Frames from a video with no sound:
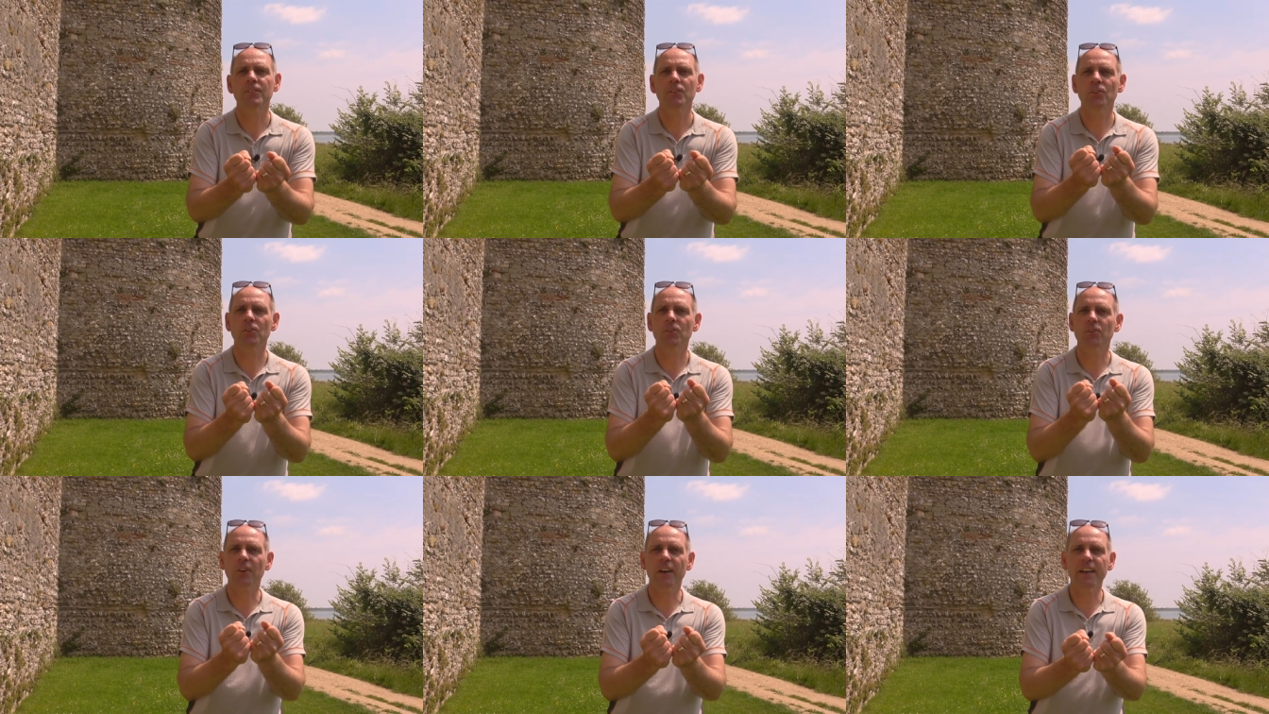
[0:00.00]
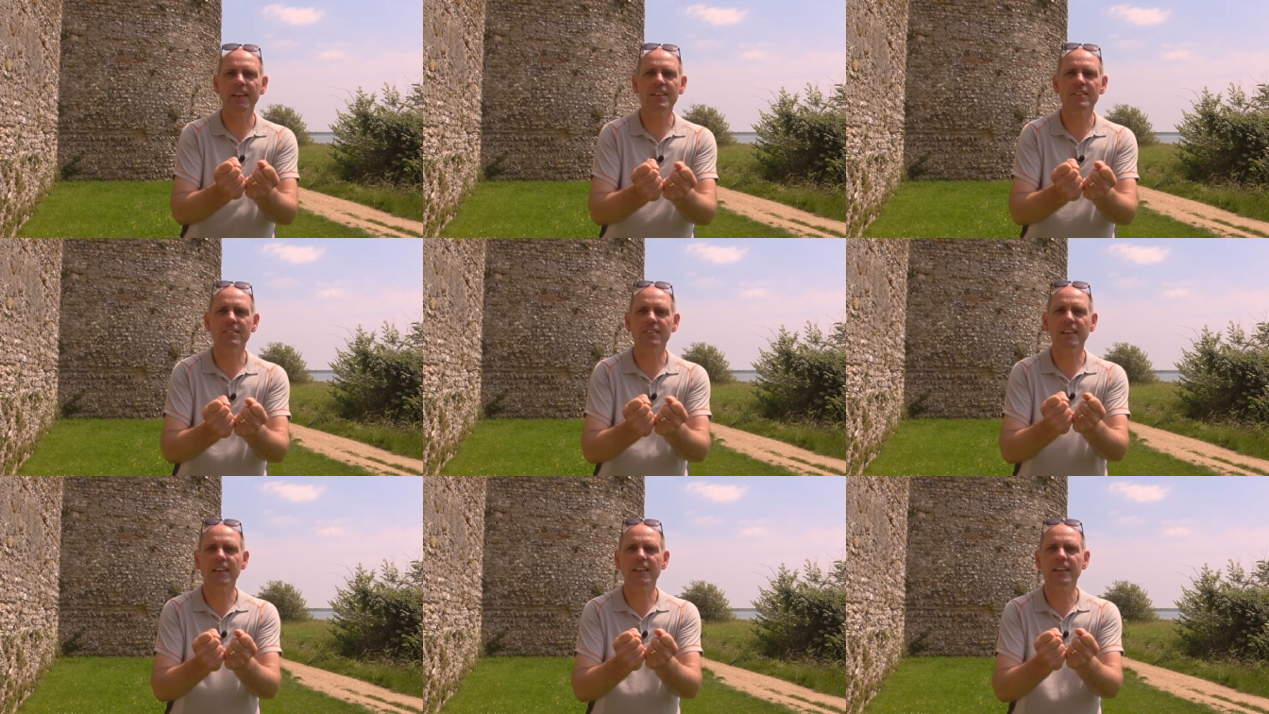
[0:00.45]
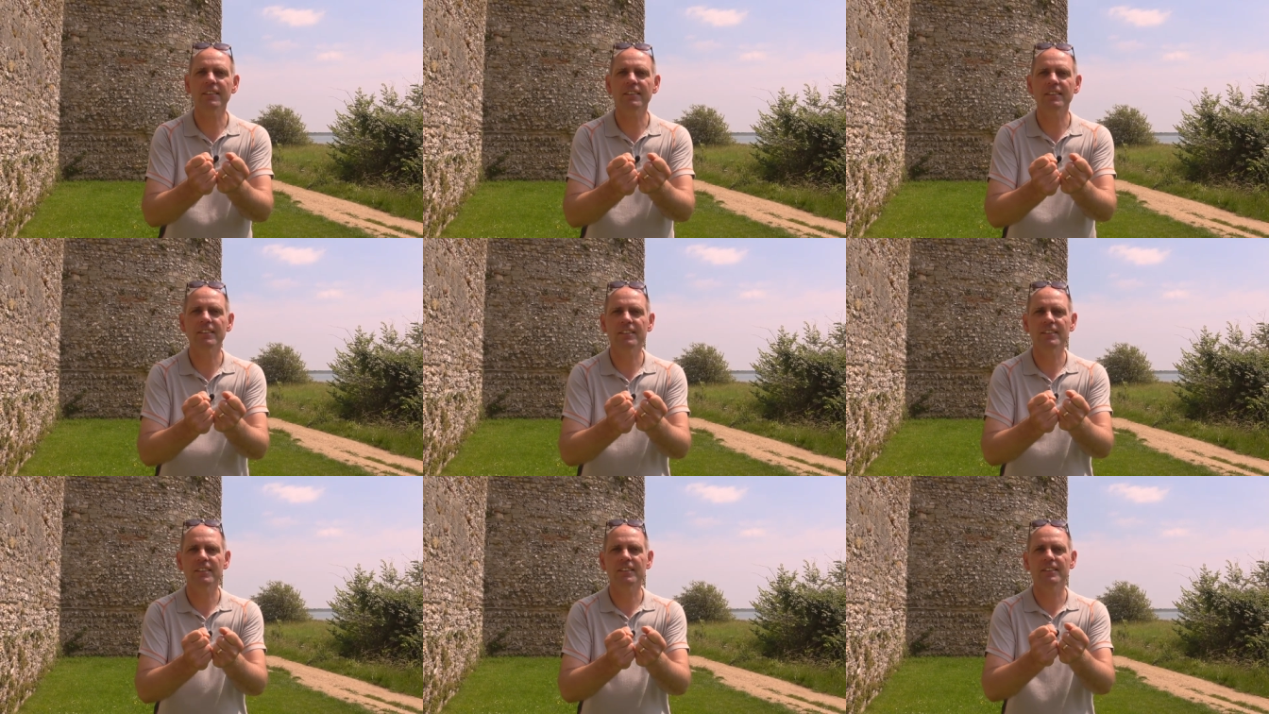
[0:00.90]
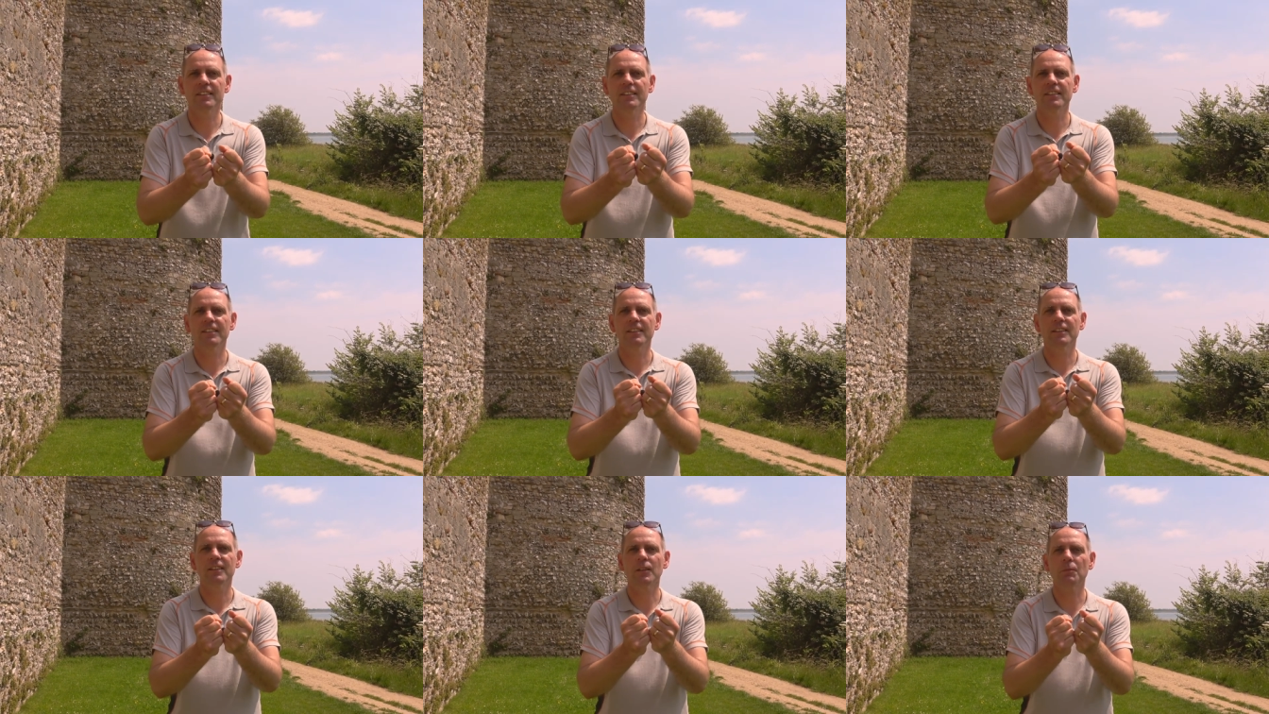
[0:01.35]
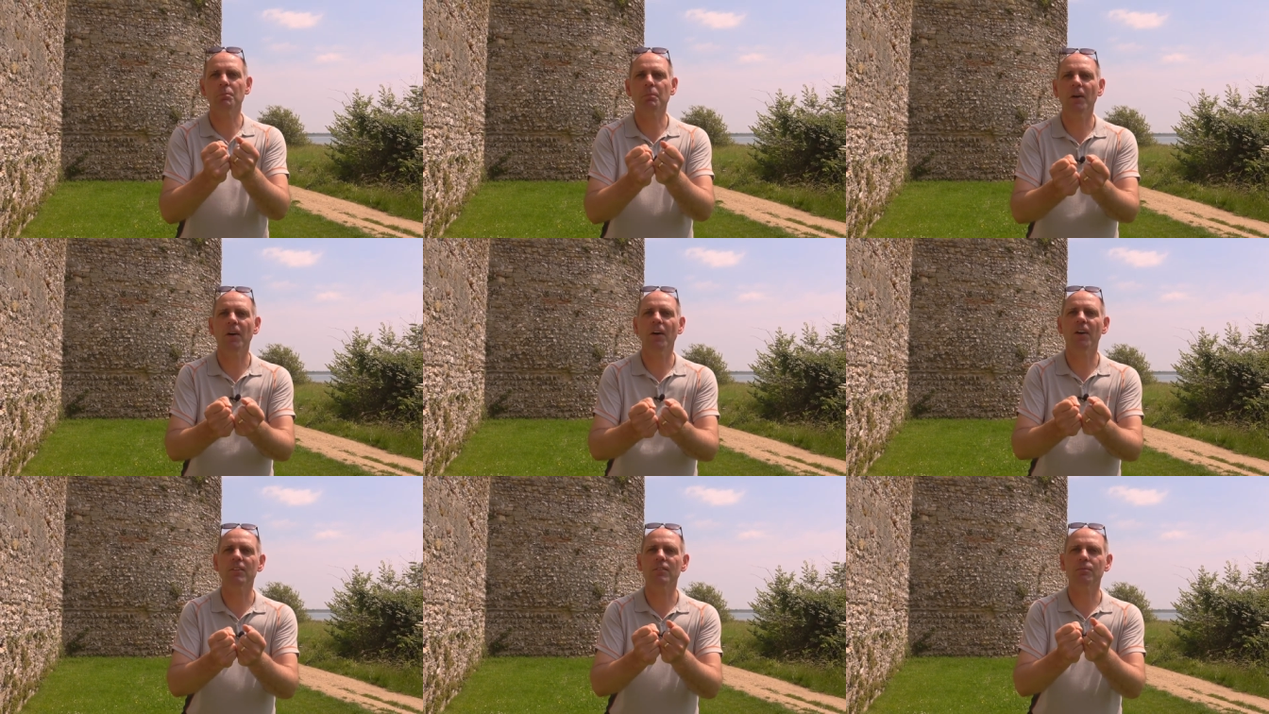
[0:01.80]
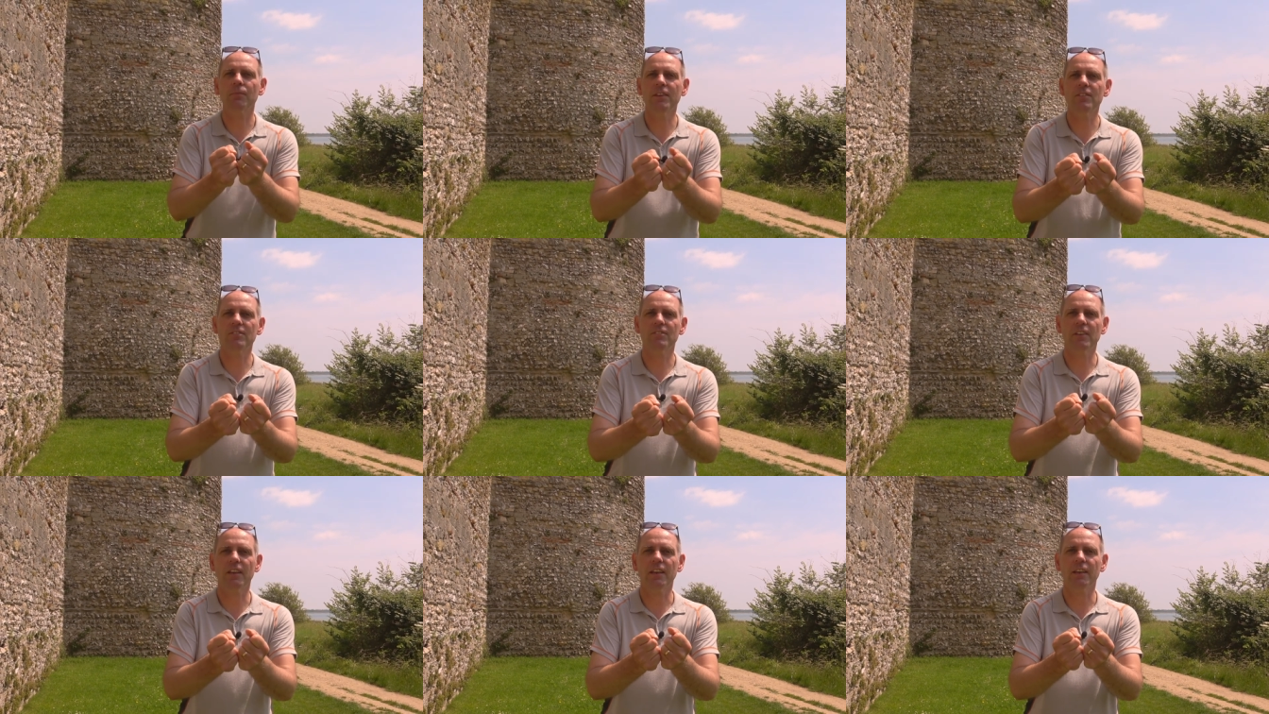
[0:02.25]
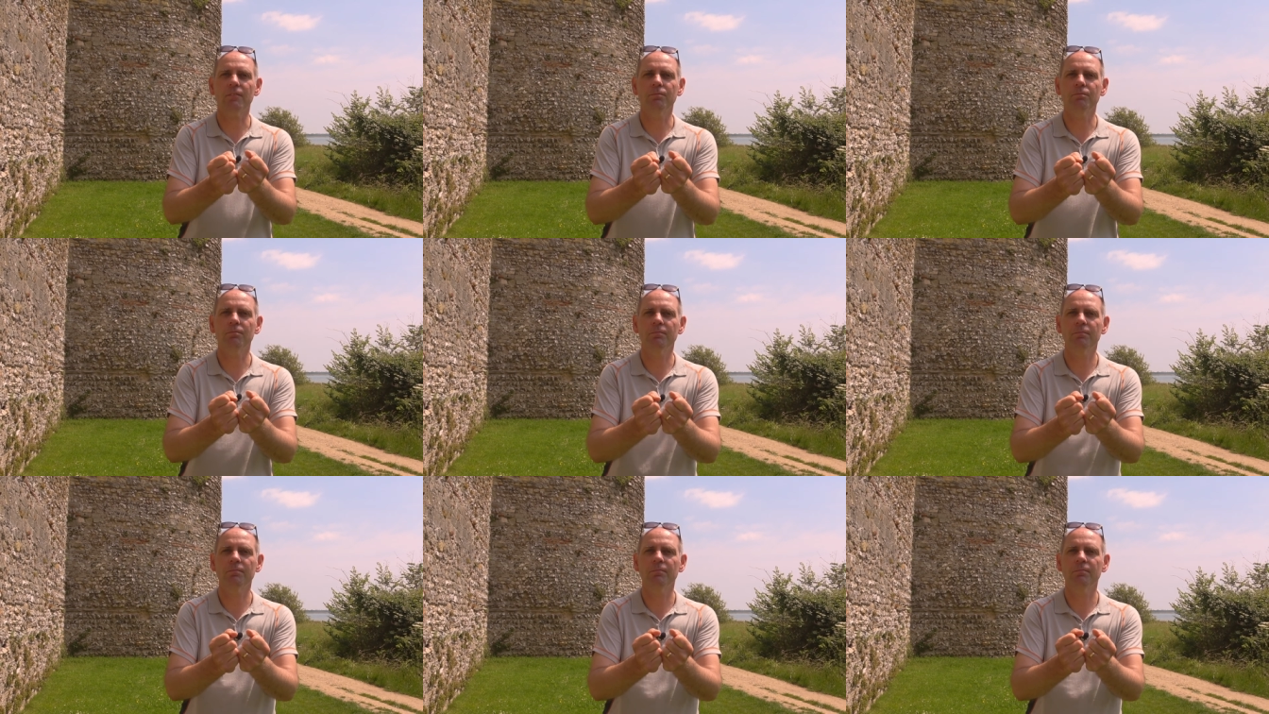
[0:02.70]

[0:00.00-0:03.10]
crazy the path may seem,